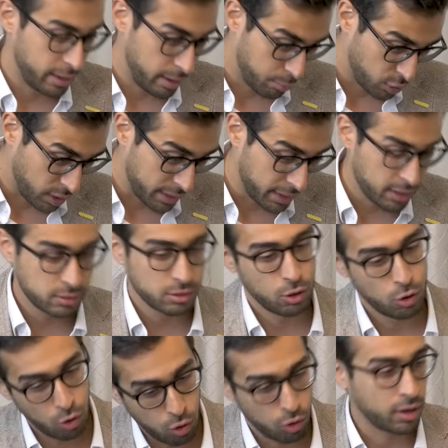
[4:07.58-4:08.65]
botanicals,
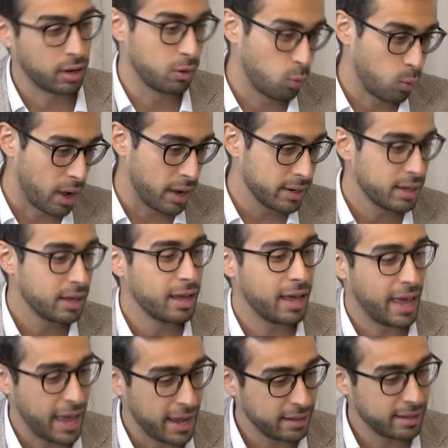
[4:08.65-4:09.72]
local wine,
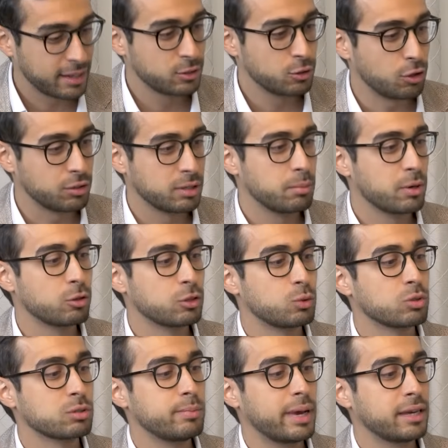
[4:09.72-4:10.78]
and exotic, because it
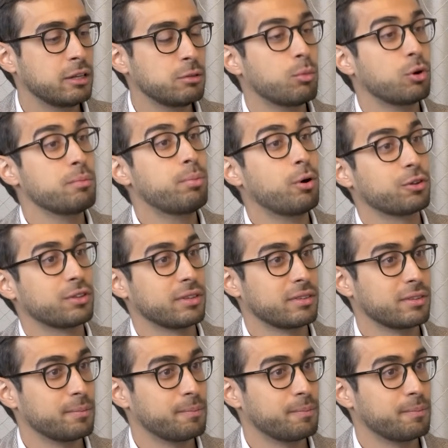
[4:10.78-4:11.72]
was making it more important.